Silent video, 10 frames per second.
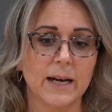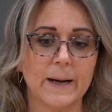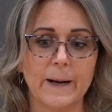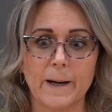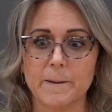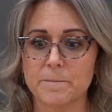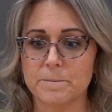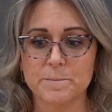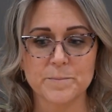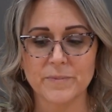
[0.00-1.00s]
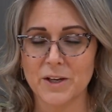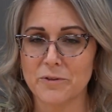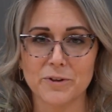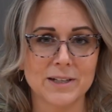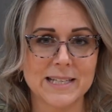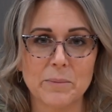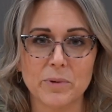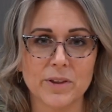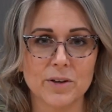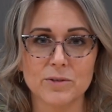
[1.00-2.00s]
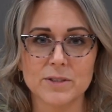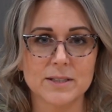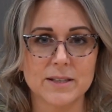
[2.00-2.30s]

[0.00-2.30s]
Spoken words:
For example, those,